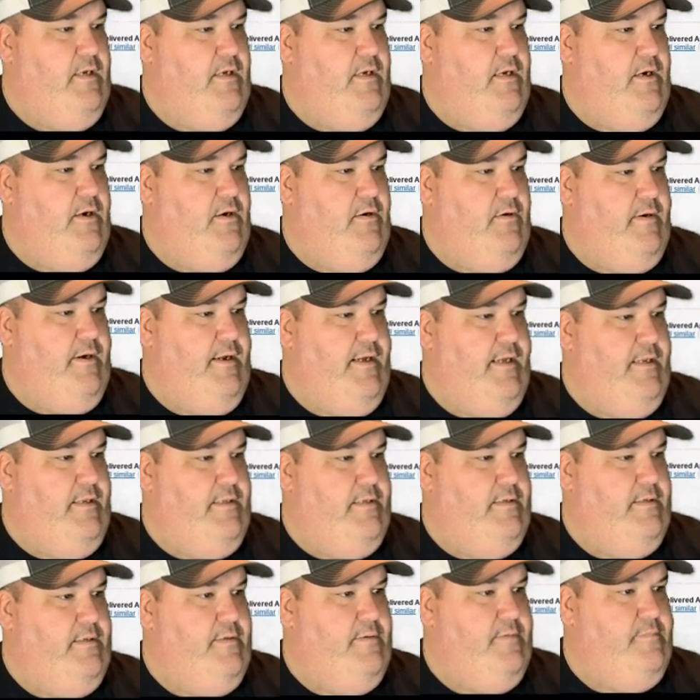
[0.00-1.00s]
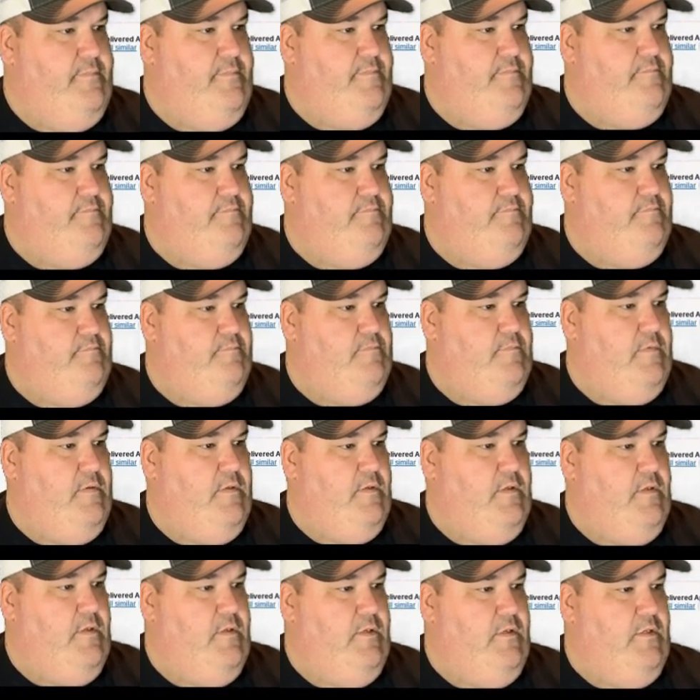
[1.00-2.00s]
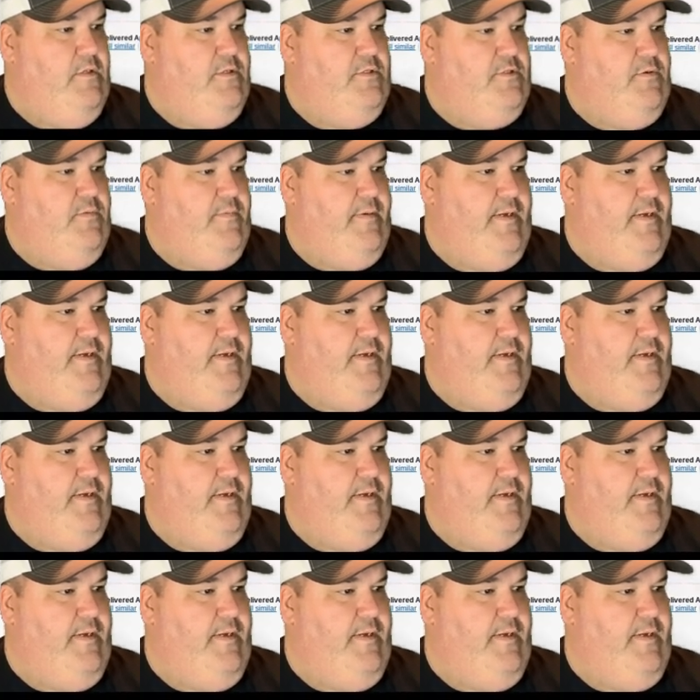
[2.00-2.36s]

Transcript: All right. So